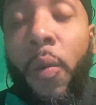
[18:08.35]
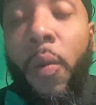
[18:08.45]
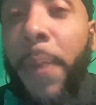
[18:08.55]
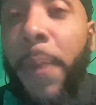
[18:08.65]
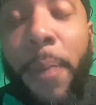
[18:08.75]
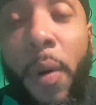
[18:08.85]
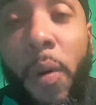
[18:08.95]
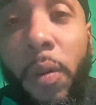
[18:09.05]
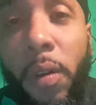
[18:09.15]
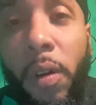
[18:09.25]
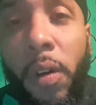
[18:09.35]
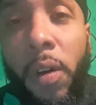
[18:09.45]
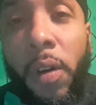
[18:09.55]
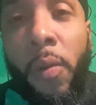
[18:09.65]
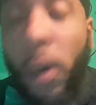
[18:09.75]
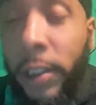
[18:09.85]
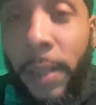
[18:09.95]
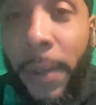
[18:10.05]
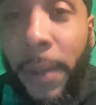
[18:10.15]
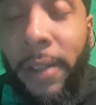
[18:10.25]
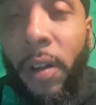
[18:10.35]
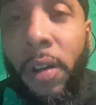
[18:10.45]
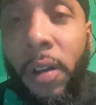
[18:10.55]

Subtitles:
with people worshiping